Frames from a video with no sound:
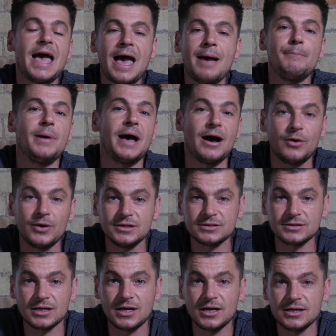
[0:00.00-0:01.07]
amp
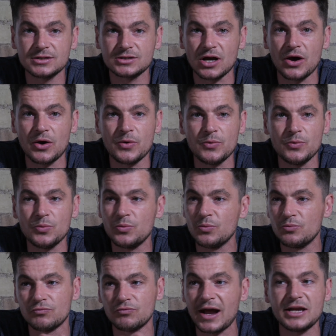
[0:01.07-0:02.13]
hours. So
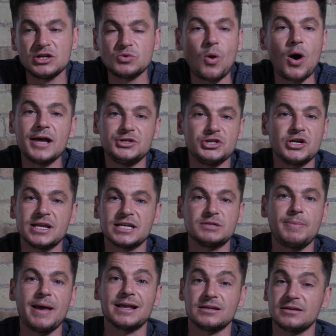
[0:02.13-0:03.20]
range wise, you can
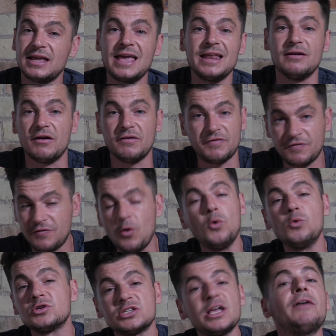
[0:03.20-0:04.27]
expect in
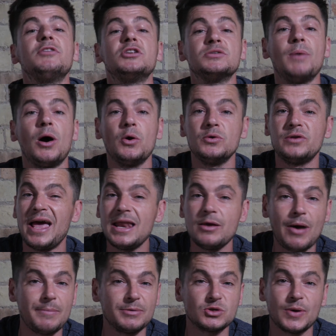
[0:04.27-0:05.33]
full Savage mode
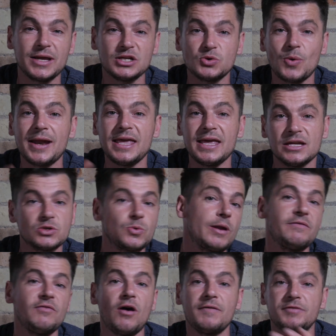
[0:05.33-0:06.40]
anywhere between 20 and
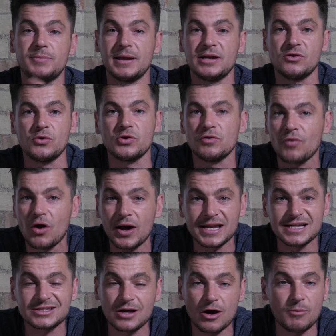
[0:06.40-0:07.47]
25 depending on your
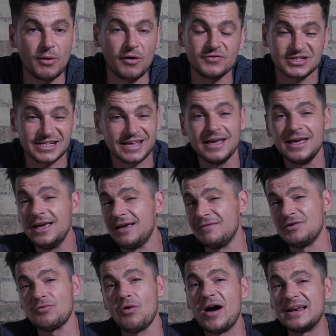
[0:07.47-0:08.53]
riding style, but obviously if
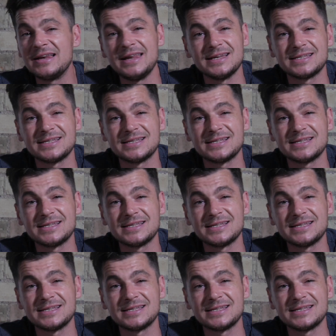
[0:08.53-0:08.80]
you're riding in